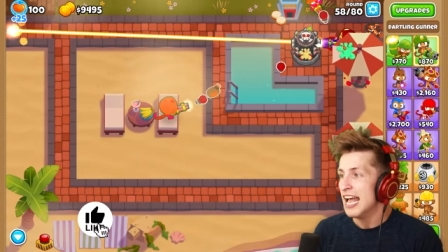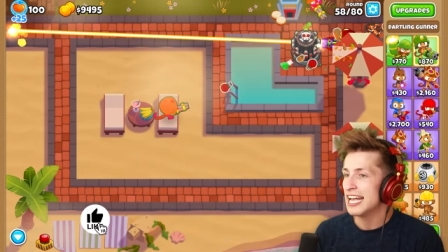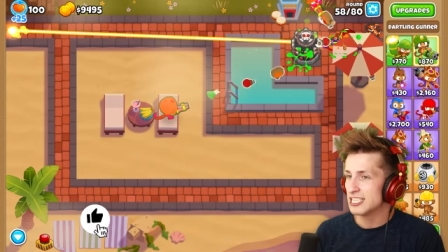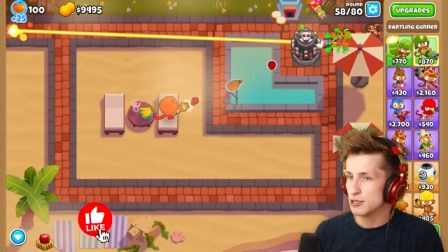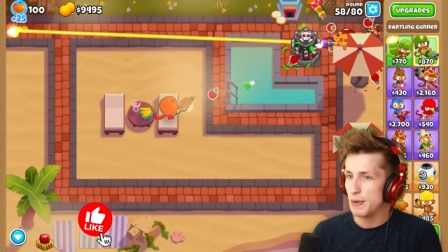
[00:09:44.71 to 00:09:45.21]

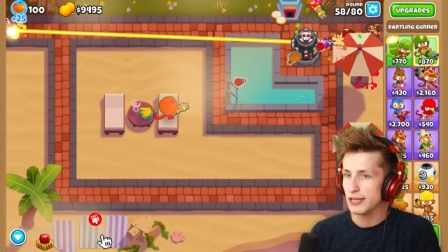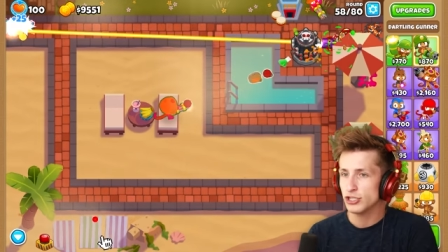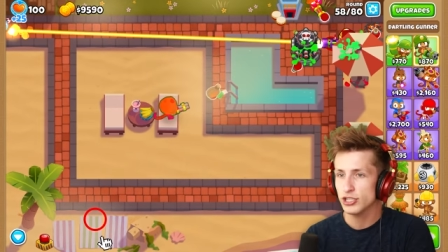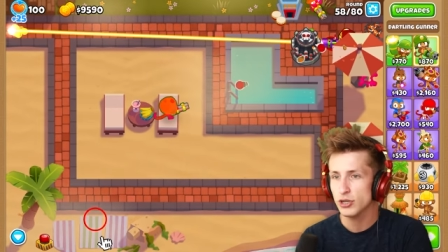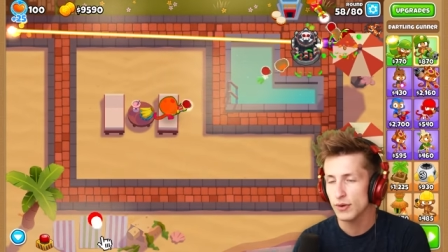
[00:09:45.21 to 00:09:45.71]

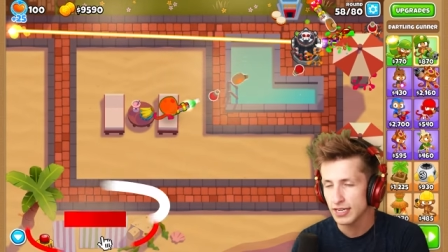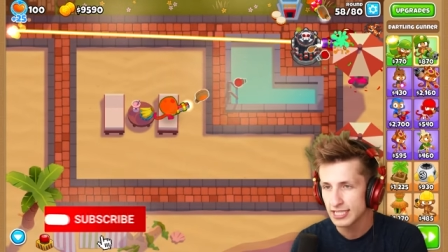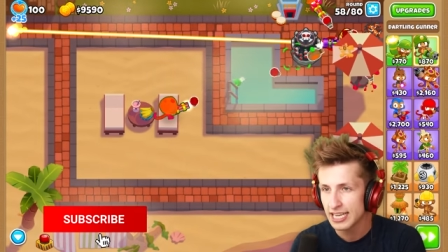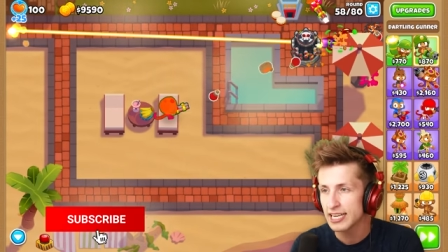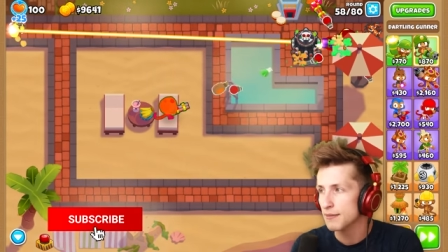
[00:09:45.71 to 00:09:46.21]
especially when it's
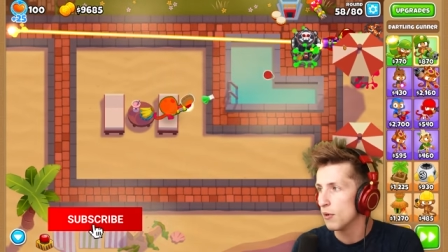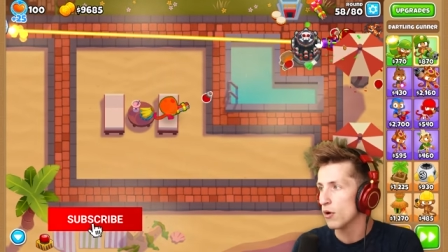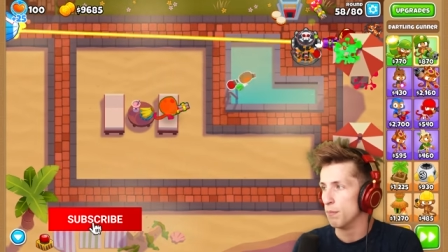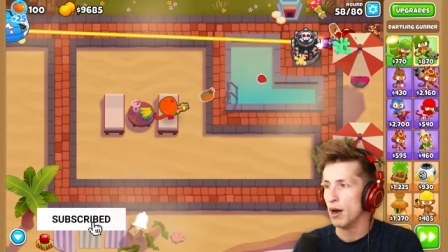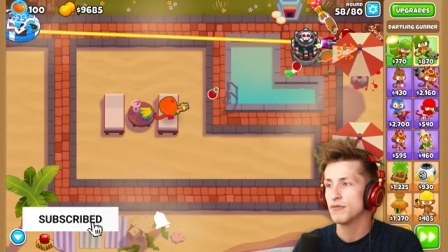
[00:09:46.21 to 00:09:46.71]
getting
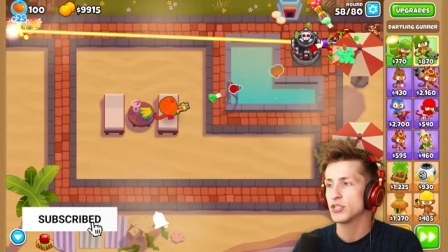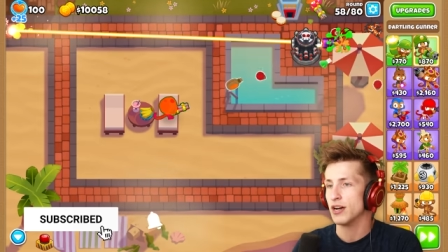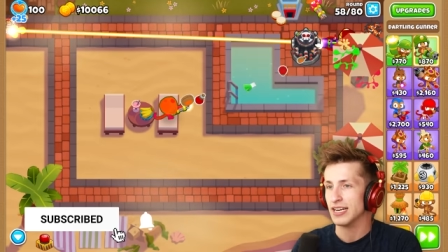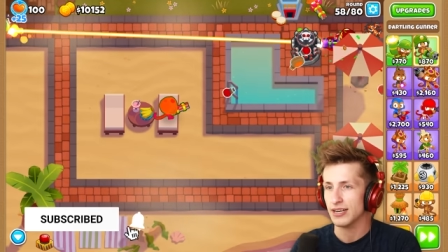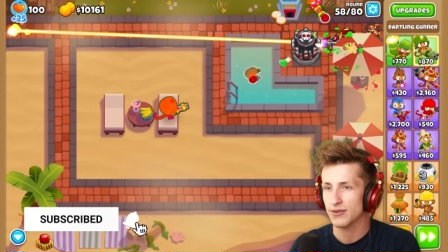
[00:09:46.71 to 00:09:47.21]
more buffs
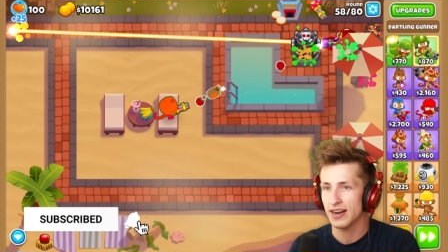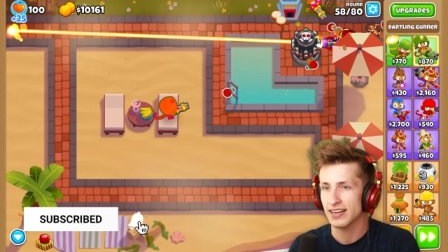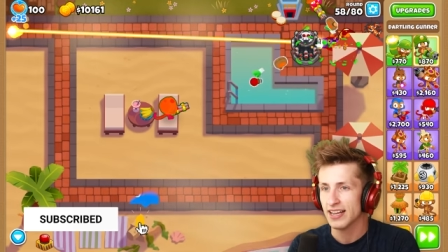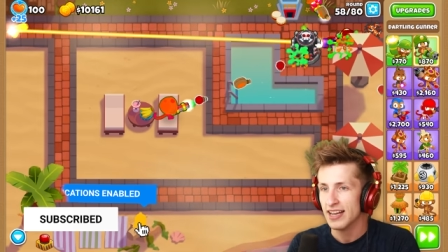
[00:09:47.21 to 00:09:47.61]
on it, right?